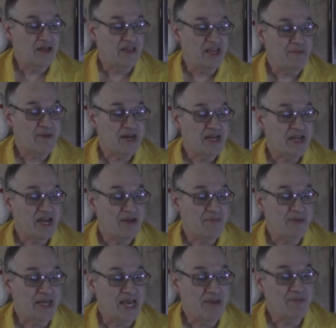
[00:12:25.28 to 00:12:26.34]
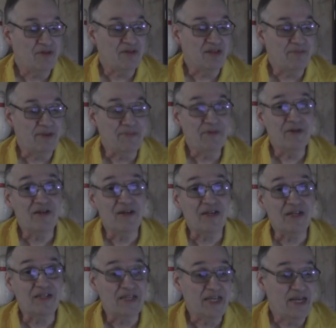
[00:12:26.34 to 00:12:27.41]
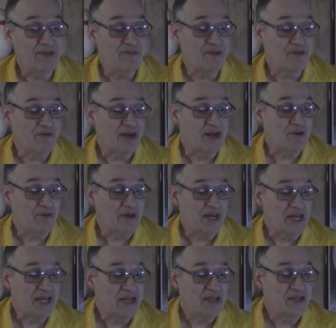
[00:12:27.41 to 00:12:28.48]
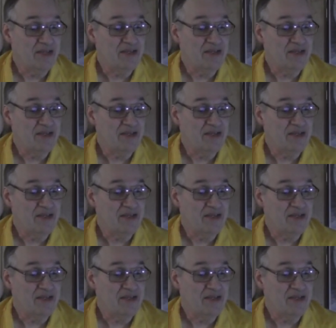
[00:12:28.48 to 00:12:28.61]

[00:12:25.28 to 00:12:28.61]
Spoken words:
They might not be able to be put on a team right away,